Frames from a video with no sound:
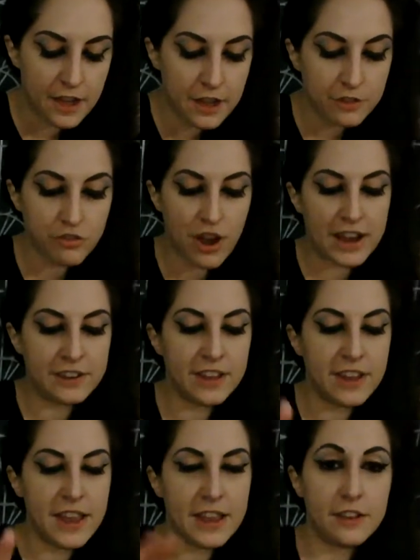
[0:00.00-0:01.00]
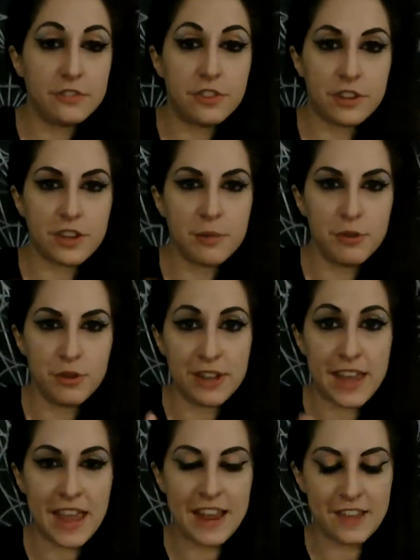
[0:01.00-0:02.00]
trying to
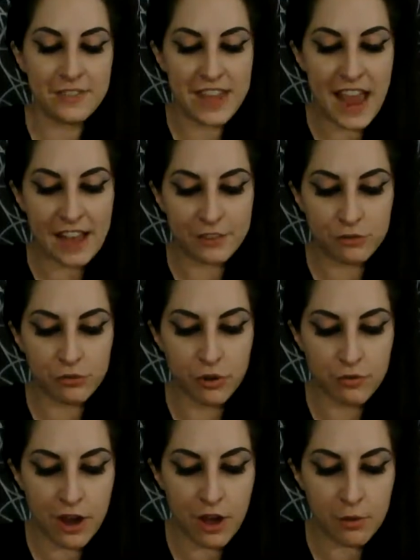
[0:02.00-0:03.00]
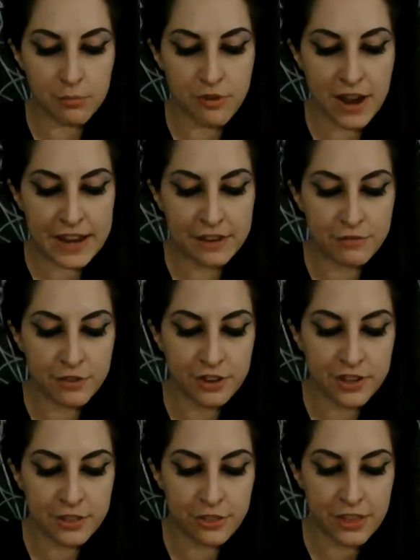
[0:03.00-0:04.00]
communicate in the astral realm, right?
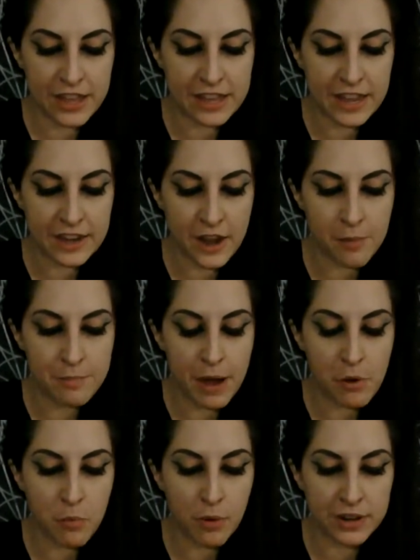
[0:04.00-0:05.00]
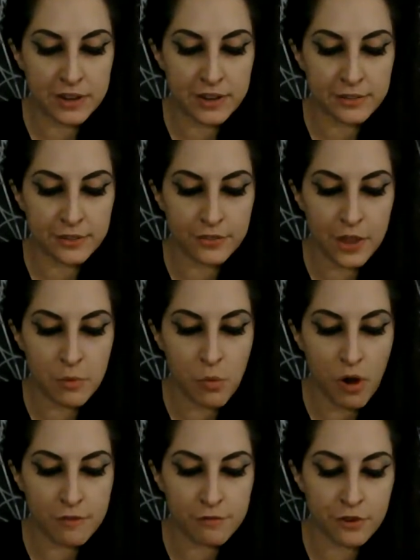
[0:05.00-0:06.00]
Really thinking about what it is that they
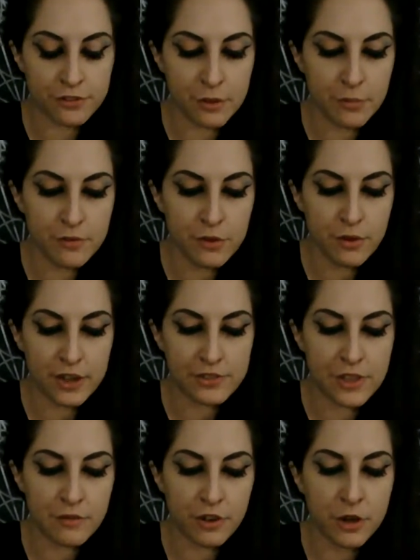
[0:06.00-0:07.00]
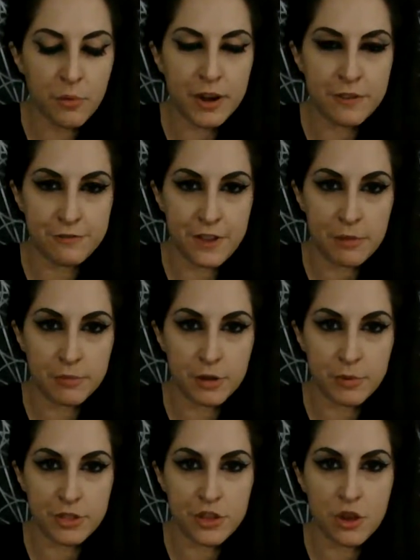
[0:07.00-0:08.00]
want. For some of you, like they really want a family
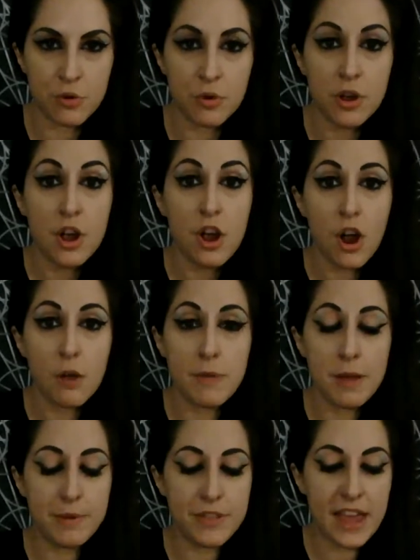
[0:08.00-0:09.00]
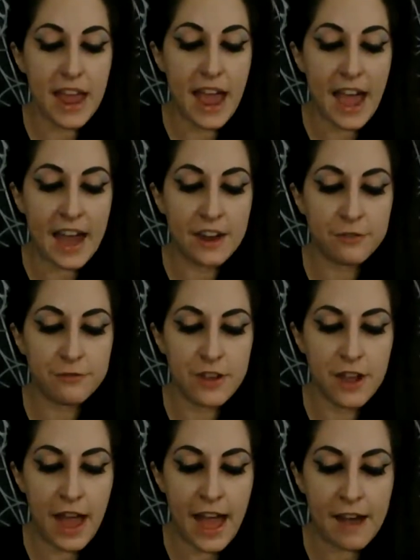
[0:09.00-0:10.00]
with you. Or maybe they had
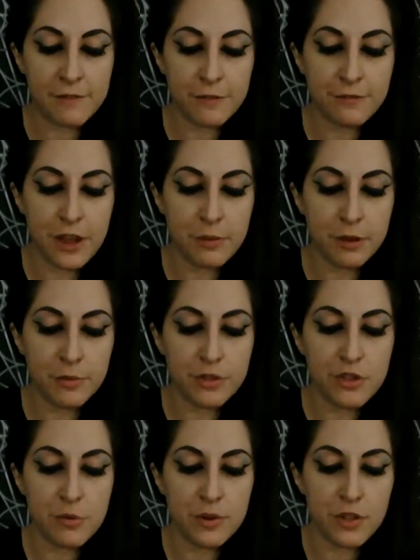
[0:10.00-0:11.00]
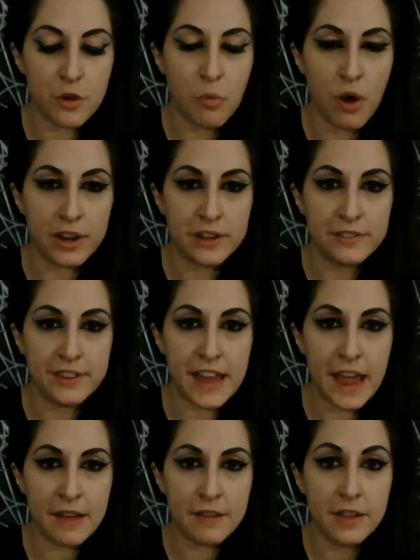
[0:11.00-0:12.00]
have a family with you and they're wanting to
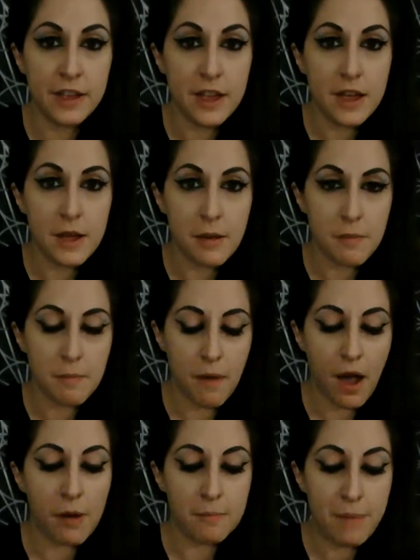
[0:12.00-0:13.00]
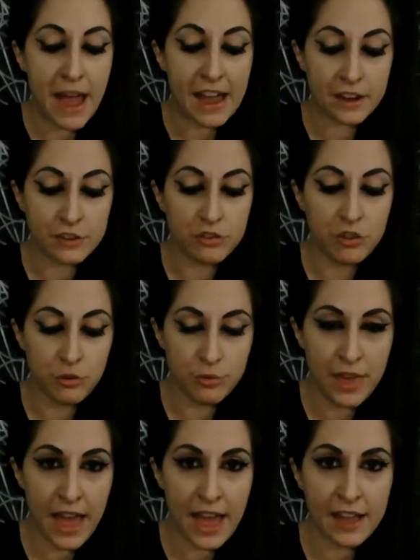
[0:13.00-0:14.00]
get back to
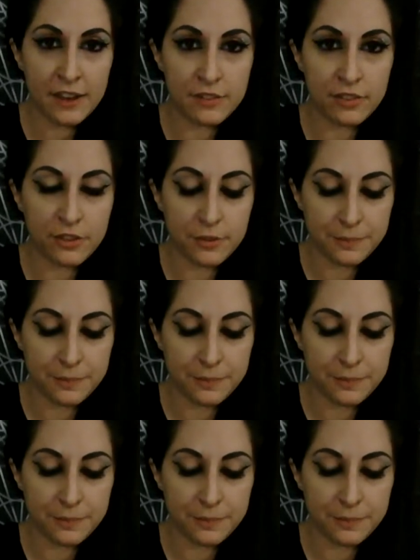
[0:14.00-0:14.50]
that.